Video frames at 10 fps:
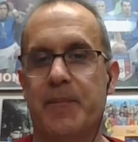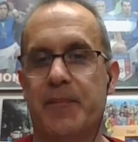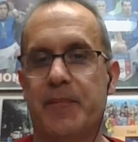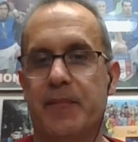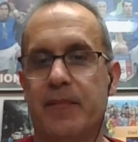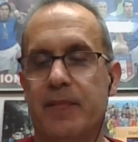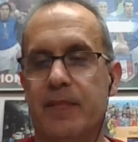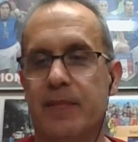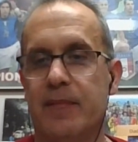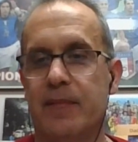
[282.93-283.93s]

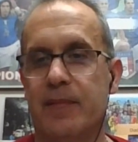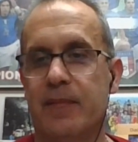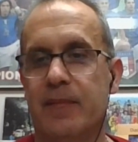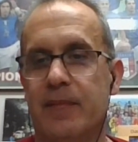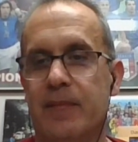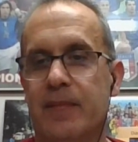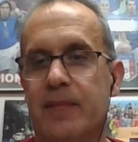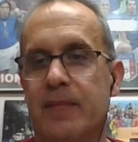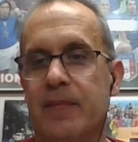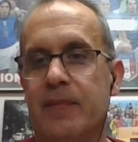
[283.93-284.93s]

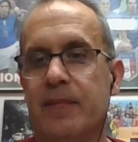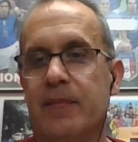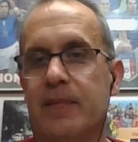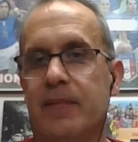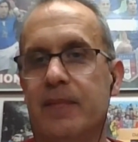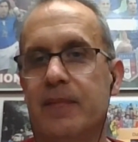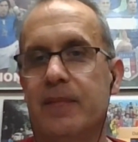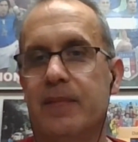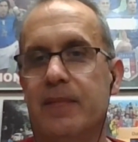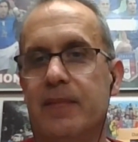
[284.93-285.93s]

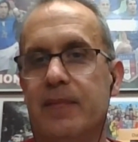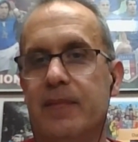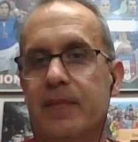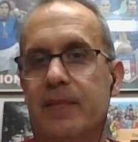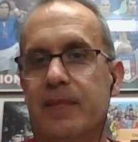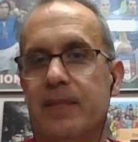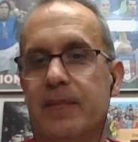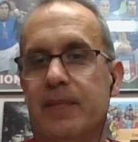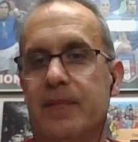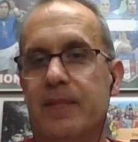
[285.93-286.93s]

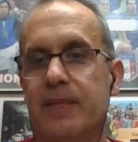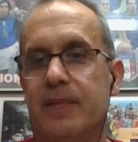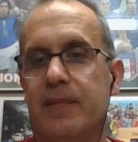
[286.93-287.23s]
(not speaking)